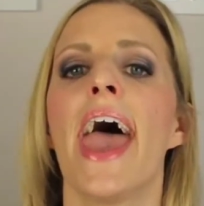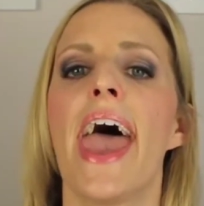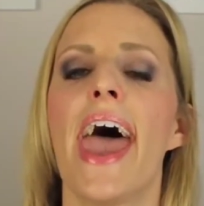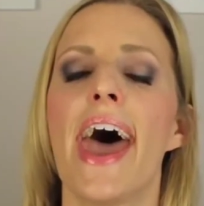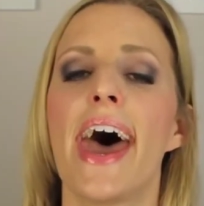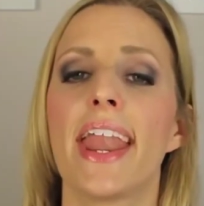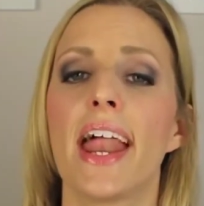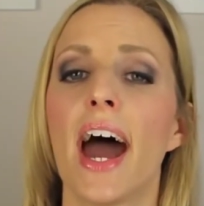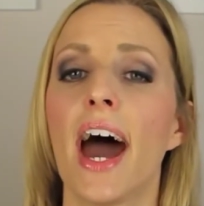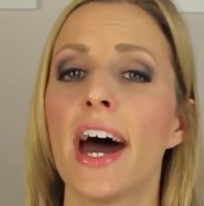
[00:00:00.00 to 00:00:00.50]

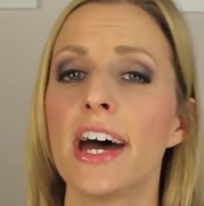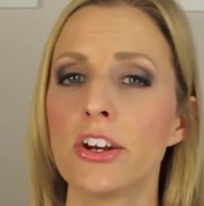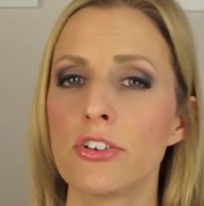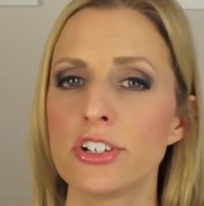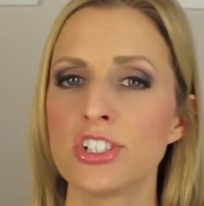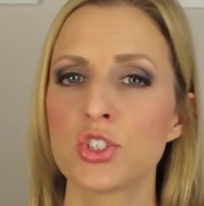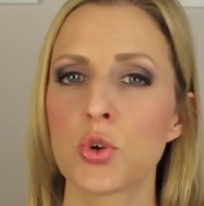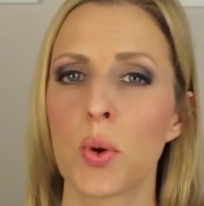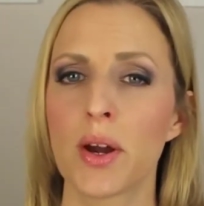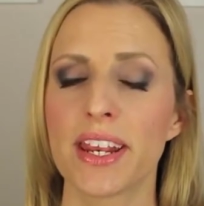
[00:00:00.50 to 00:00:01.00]
At
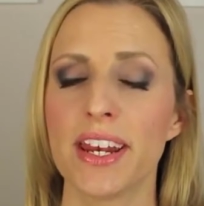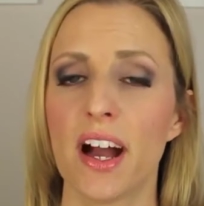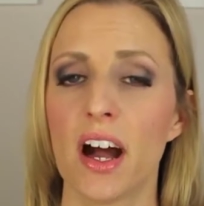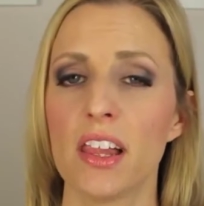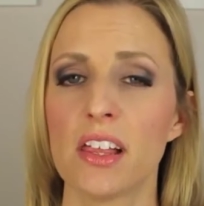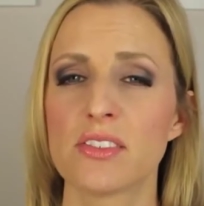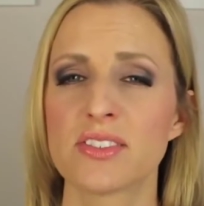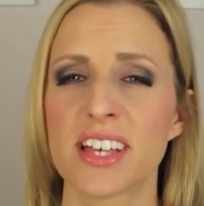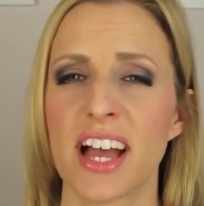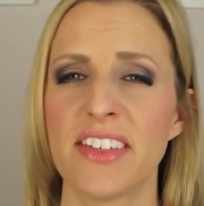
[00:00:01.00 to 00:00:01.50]

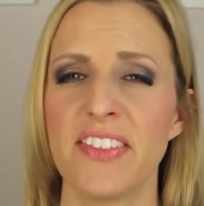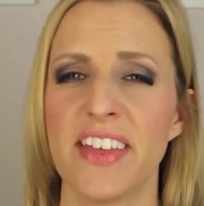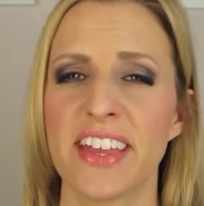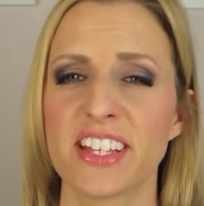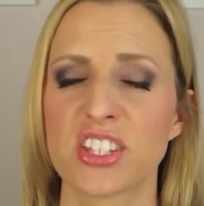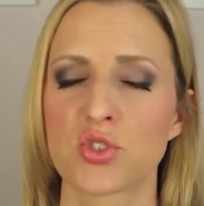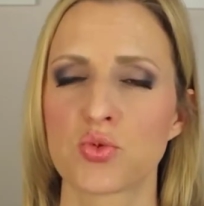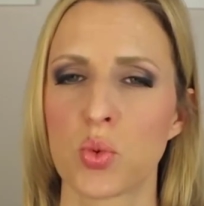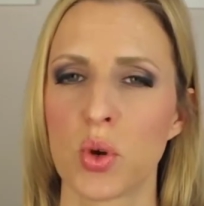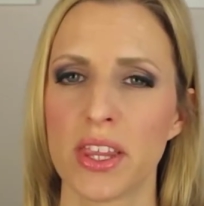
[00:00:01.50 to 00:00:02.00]
$120, I
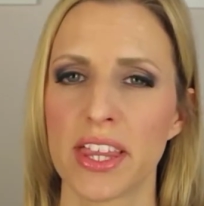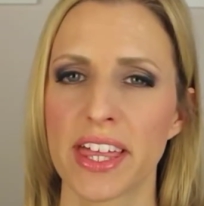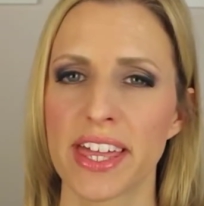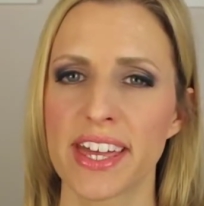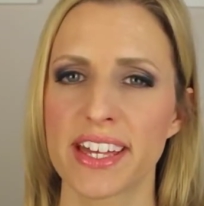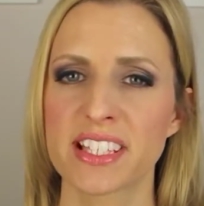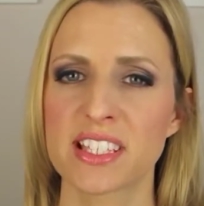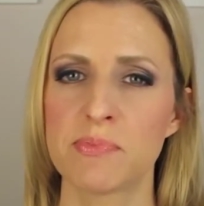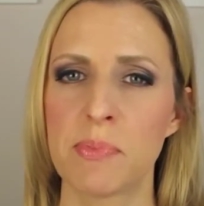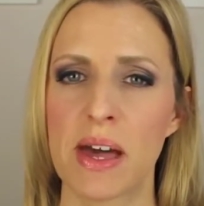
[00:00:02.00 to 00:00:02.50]
think it's really
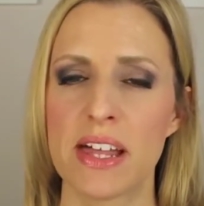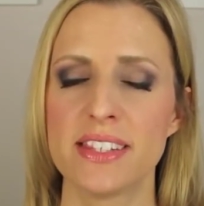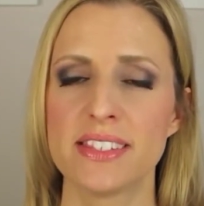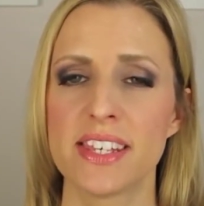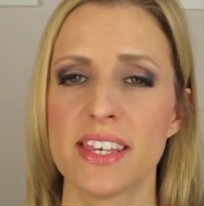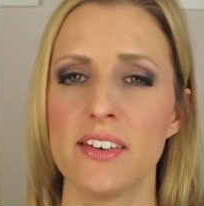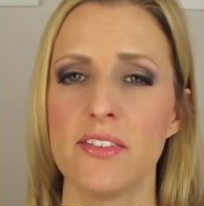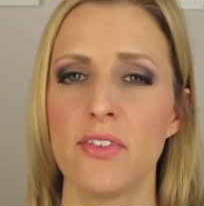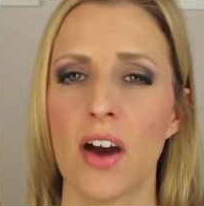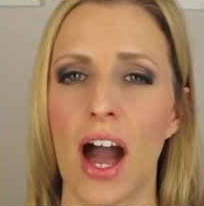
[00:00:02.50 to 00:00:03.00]

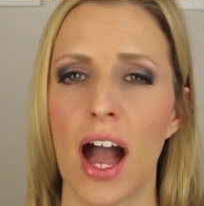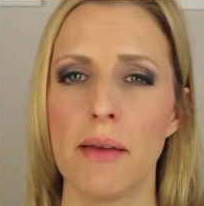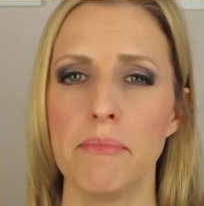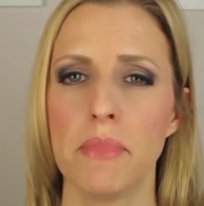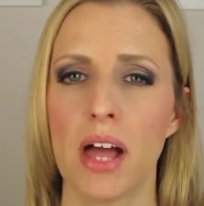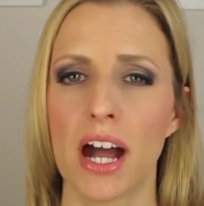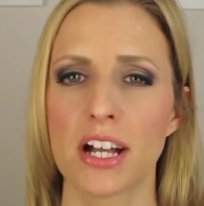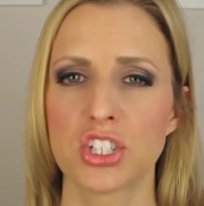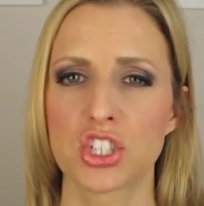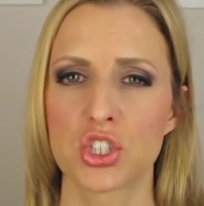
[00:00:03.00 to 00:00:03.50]
expensive. I'm
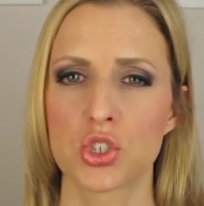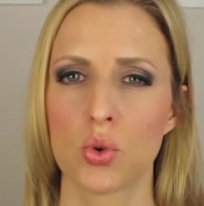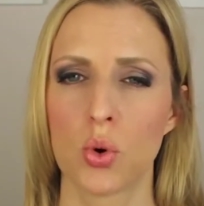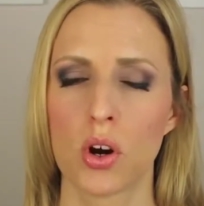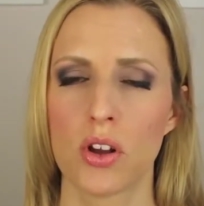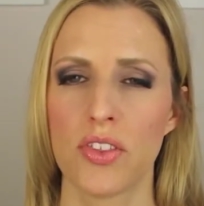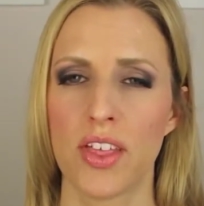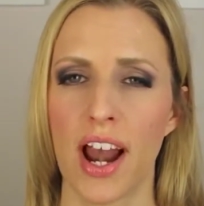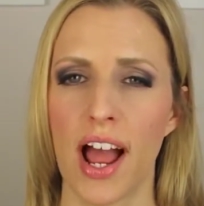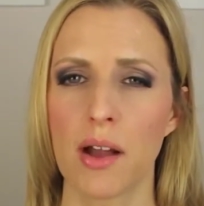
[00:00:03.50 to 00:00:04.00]
not
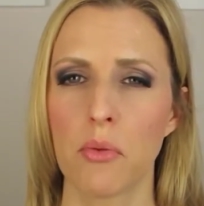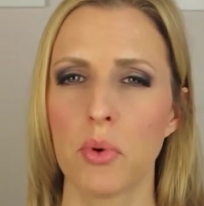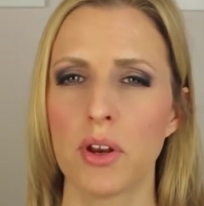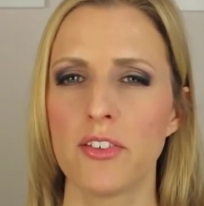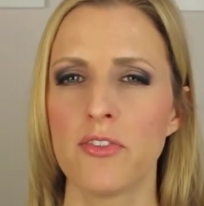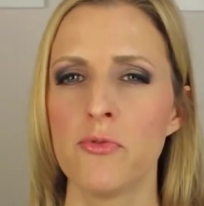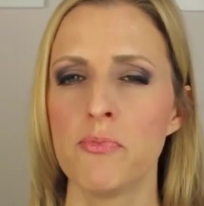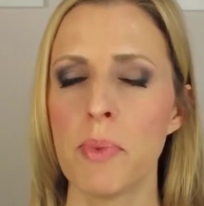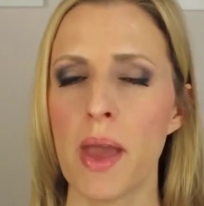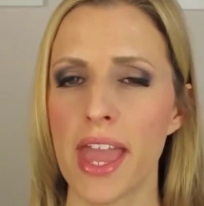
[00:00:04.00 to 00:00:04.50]
sure that I would
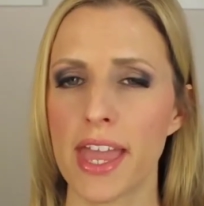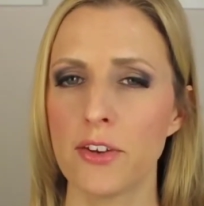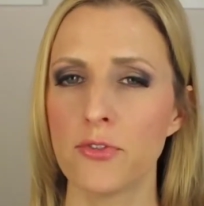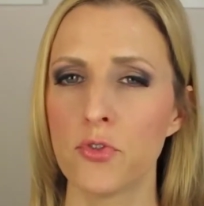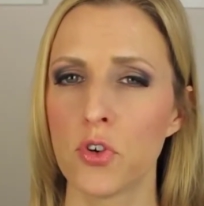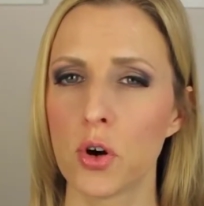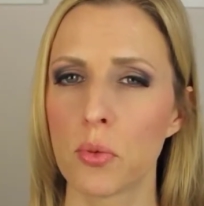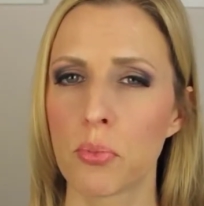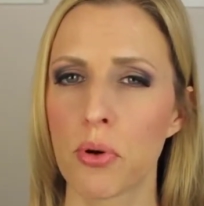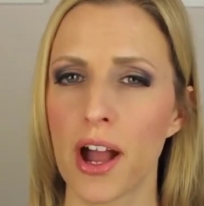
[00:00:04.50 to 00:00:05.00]
have paid
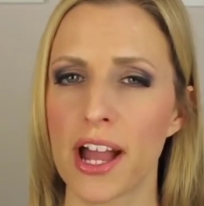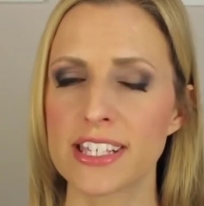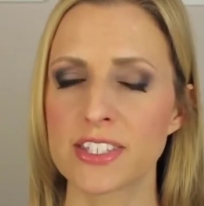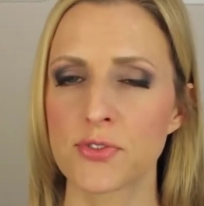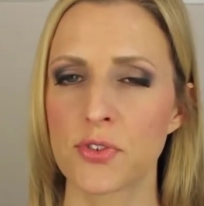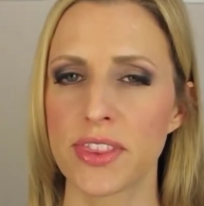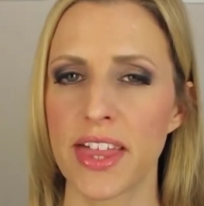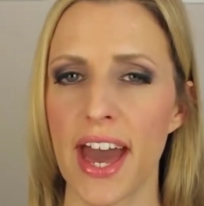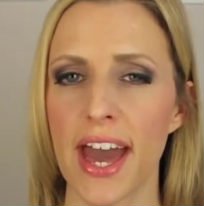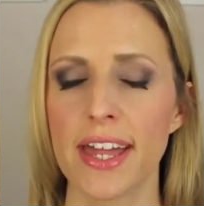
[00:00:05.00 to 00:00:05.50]
full price
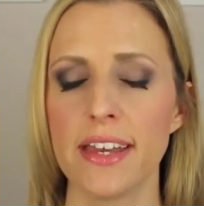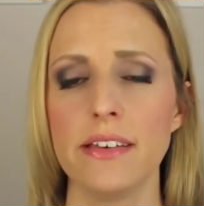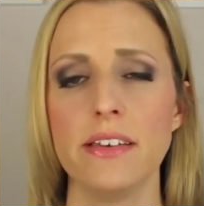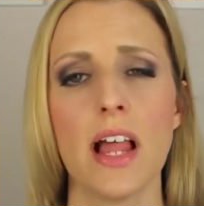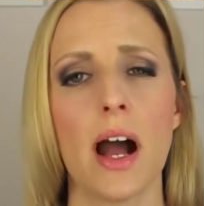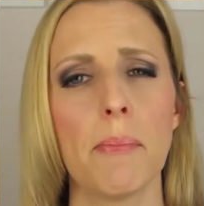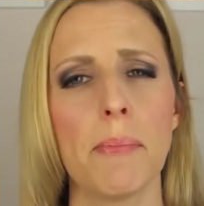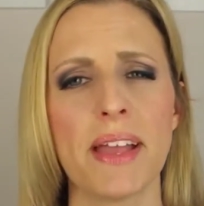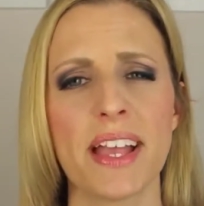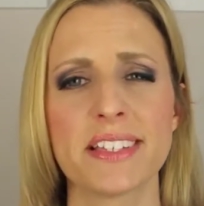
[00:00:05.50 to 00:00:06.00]
for that,
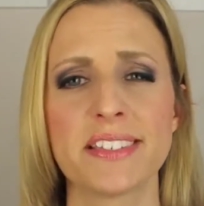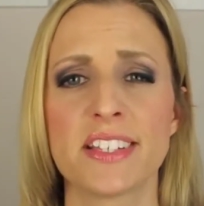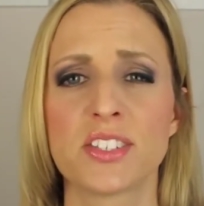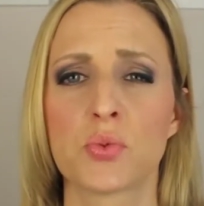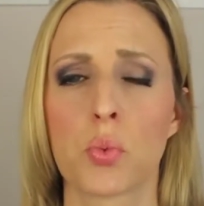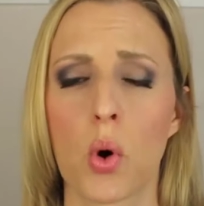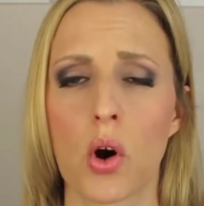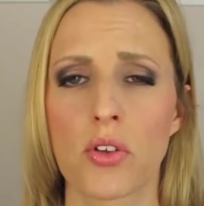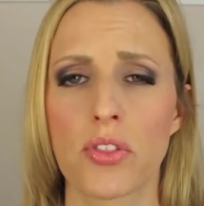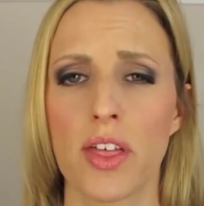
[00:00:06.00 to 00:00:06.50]
not because
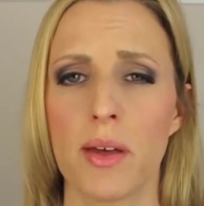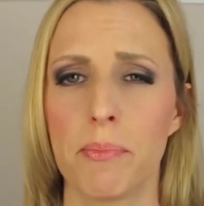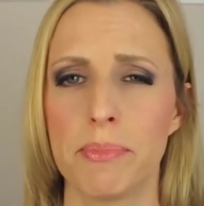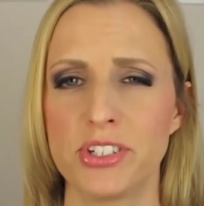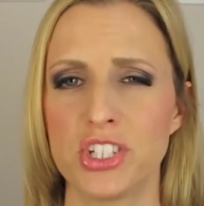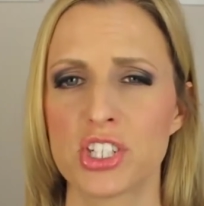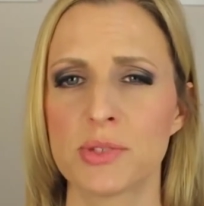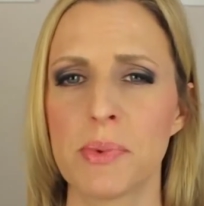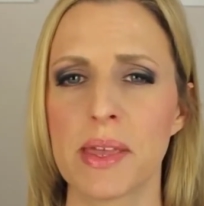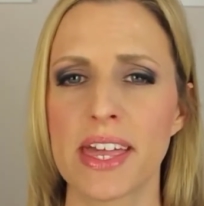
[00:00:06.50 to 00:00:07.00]
it's worth it,
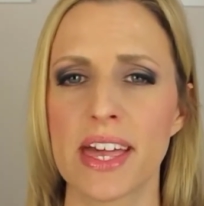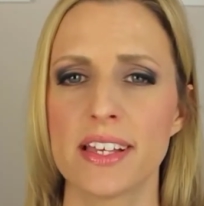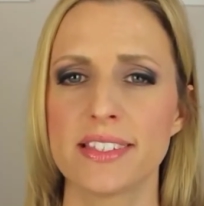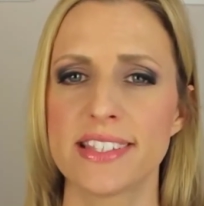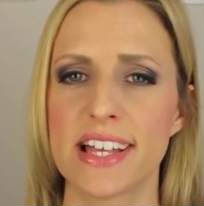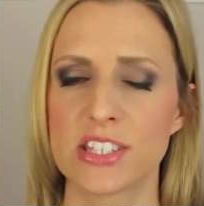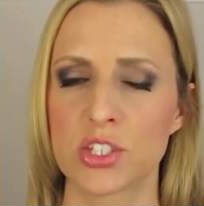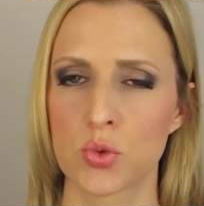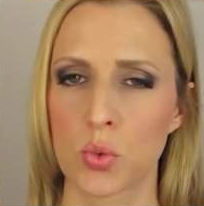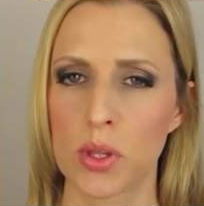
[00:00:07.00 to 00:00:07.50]
but just because
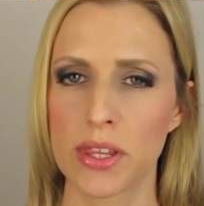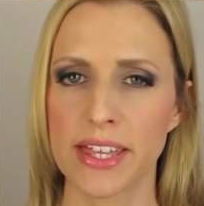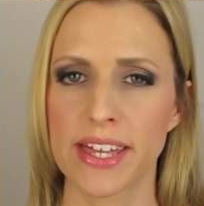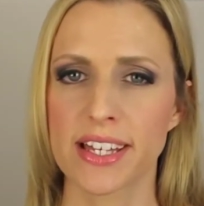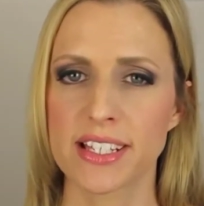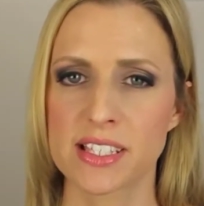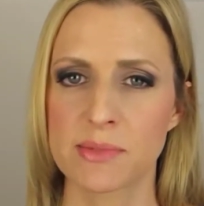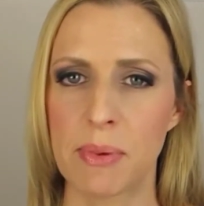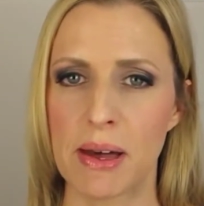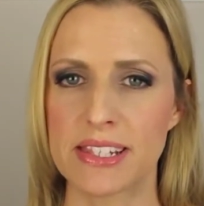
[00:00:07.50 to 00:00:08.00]
that's really
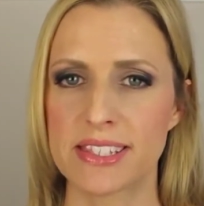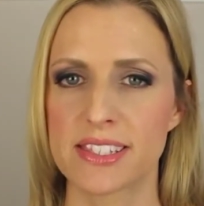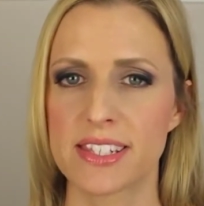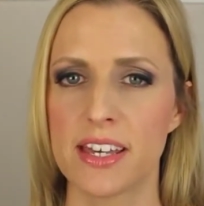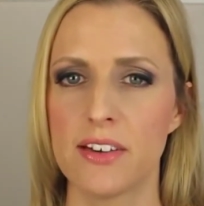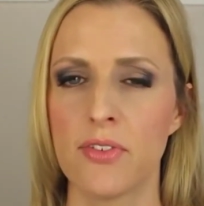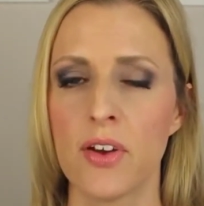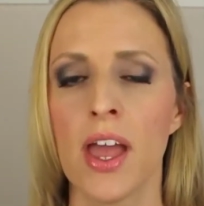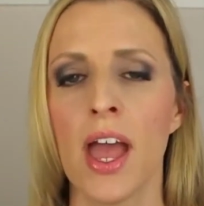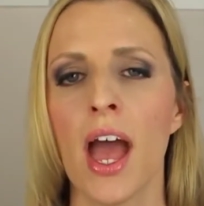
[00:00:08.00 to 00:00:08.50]

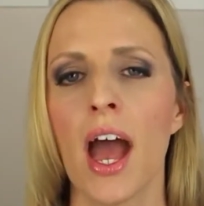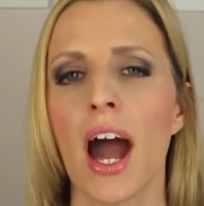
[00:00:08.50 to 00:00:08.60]
expensive.